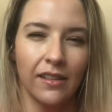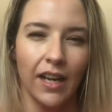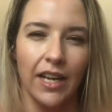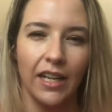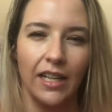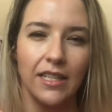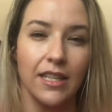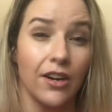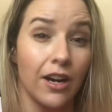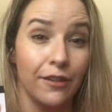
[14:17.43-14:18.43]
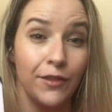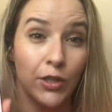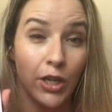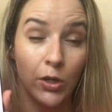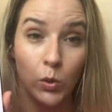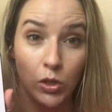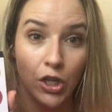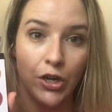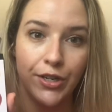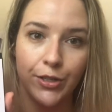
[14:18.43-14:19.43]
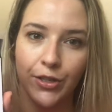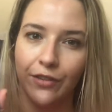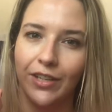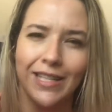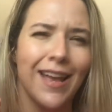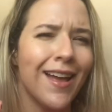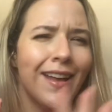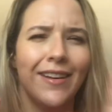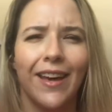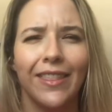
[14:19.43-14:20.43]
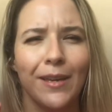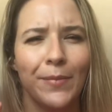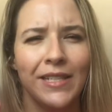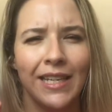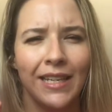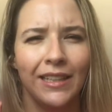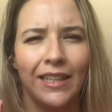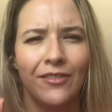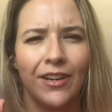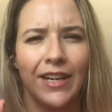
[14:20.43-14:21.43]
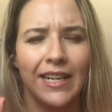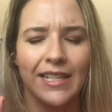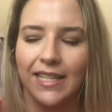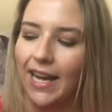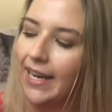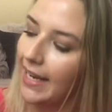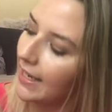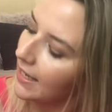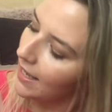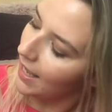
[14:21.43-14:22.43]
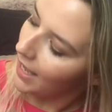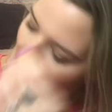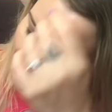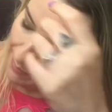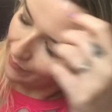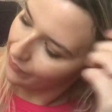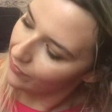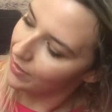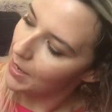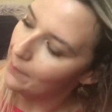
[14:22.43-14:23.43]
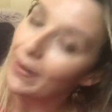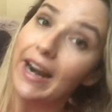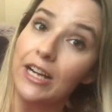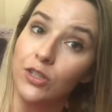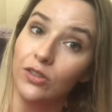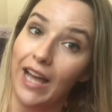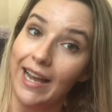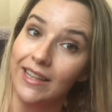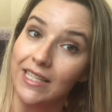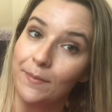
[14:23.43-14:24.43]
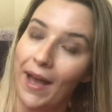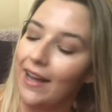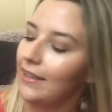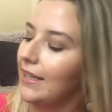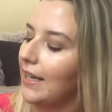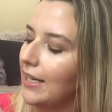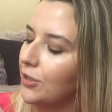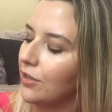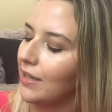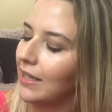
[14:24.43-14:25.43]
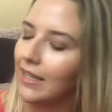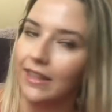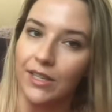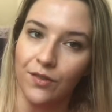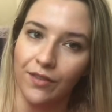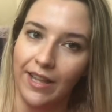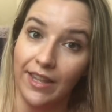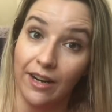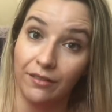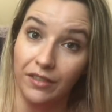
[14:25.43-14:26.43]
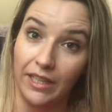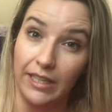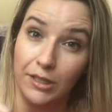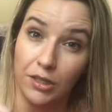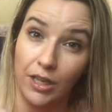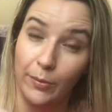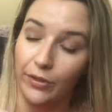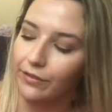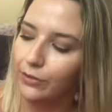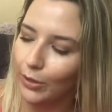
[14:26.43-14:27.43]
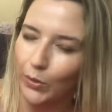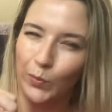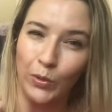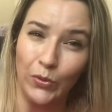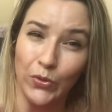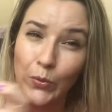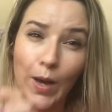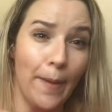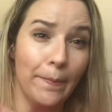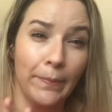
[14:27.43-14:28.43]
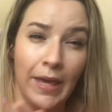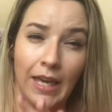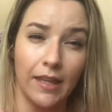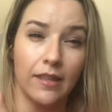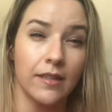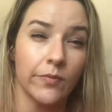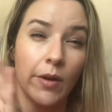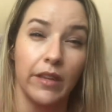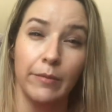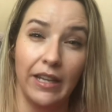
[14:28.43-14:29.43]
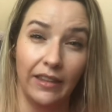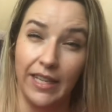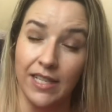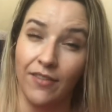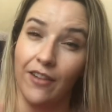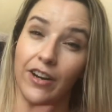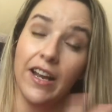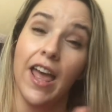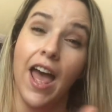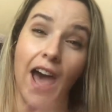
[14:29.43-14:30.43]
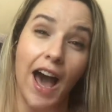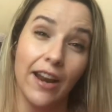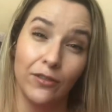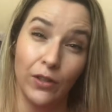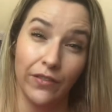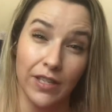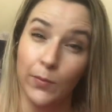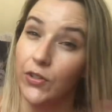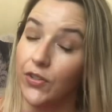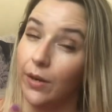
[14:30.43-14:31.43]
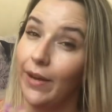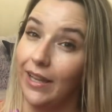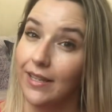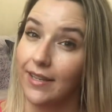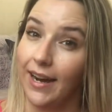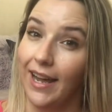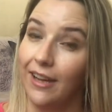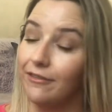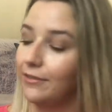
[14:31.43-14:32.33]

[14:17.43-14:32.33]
kind of colors. There are a few cool toned sort of ones. Nothing particularly very exciting, but I do like this palette. I do think that this red that I really initially bought it for pulls quite pink. This is probably my least favorite out of all of the sports girl palettes that I have.